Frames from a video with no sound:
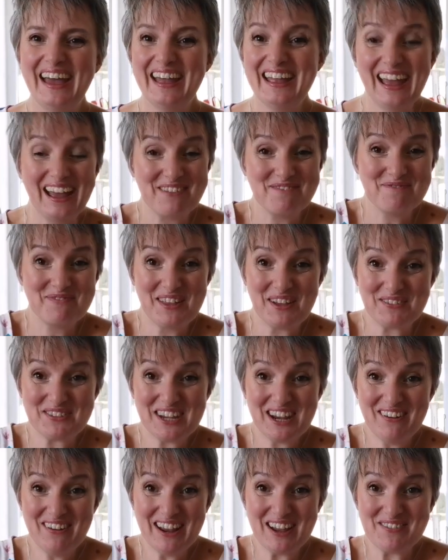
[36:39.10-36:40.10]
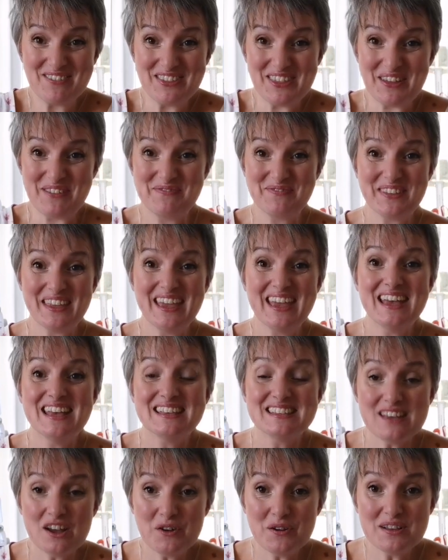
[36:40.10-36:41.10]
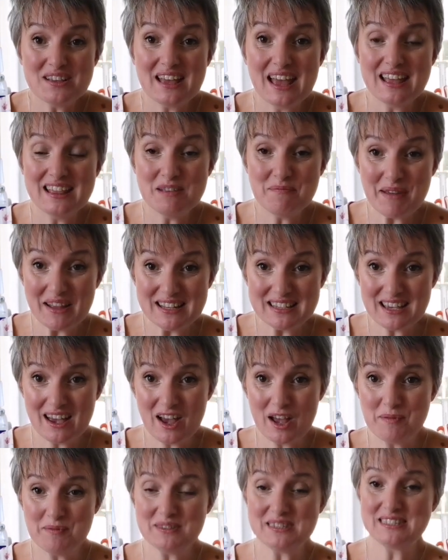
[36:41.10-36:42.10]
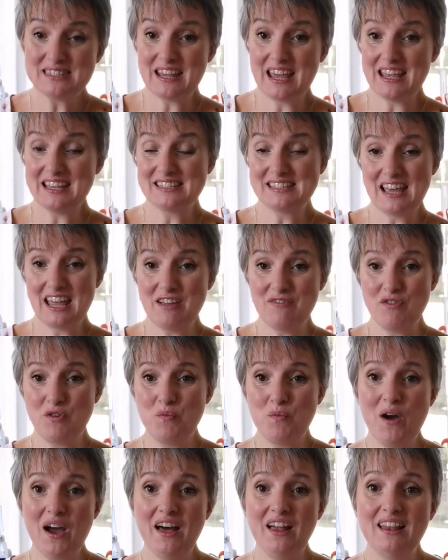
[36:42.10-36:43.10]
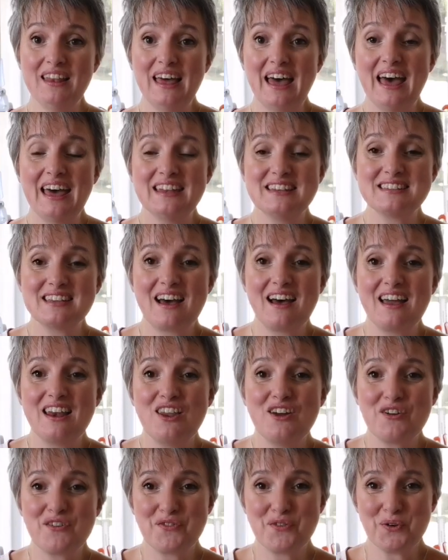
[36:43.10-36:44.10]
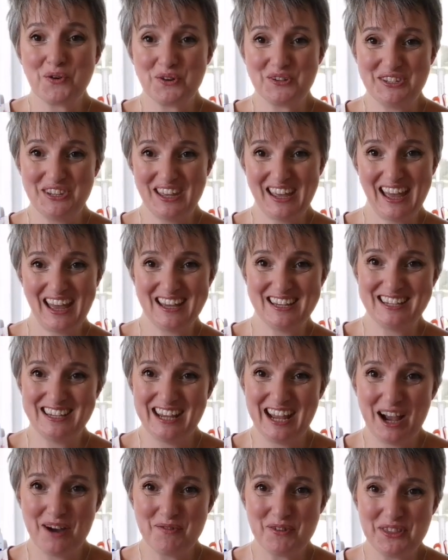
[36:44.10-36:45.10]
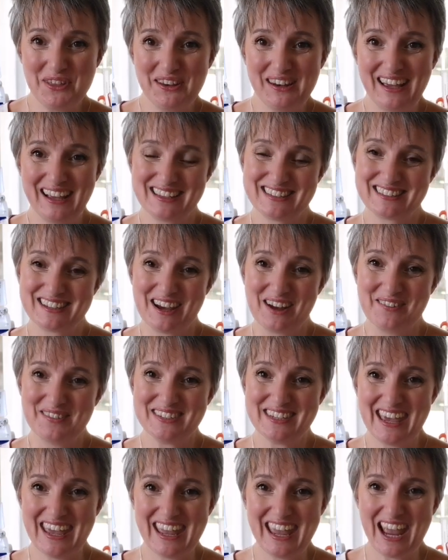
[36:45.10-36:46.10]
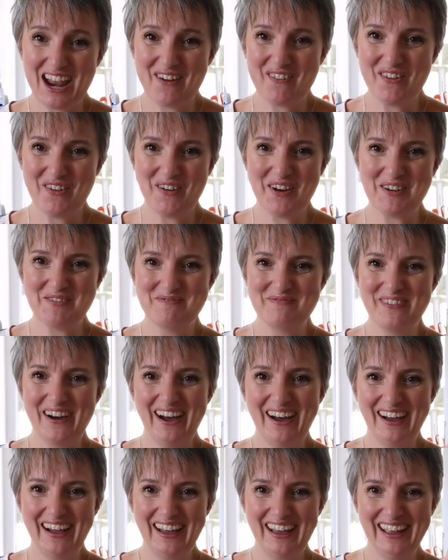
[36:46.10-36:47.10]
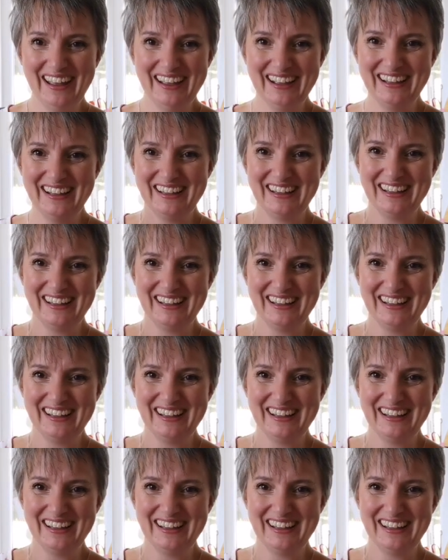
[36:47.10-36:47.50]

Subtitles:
Yeah, love sharing it with you. So in the meantime, stay safe and well, and I look forward to catching up with you next time. Take care, everyone. Bye.